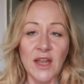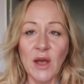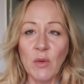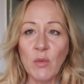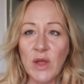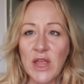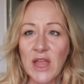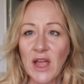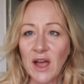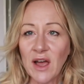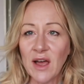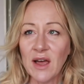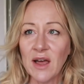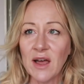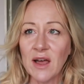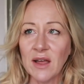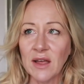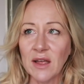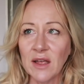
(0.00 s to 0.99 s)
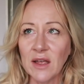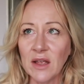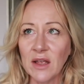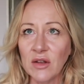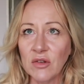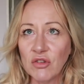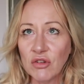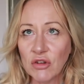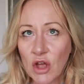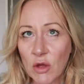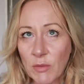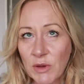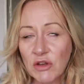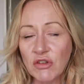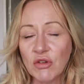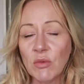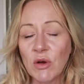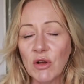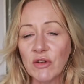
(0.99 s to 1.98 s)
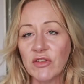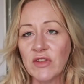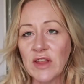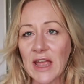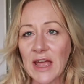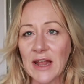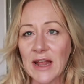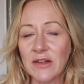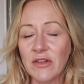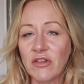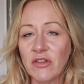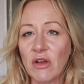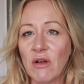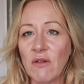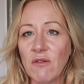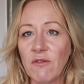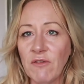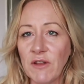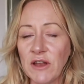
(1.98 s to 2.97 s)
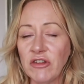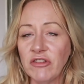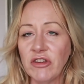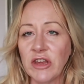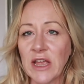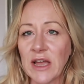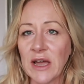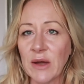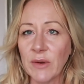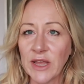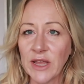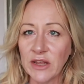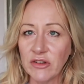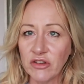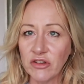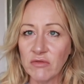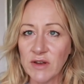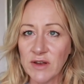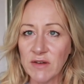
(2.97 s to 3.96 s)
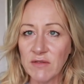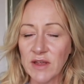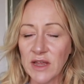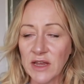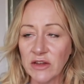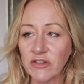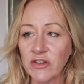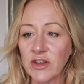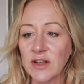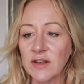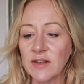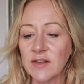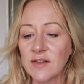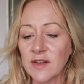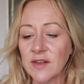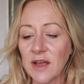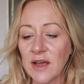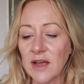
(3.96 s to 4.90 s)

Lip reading: Now, we are coming towards the end of finishing our kitchen renovations.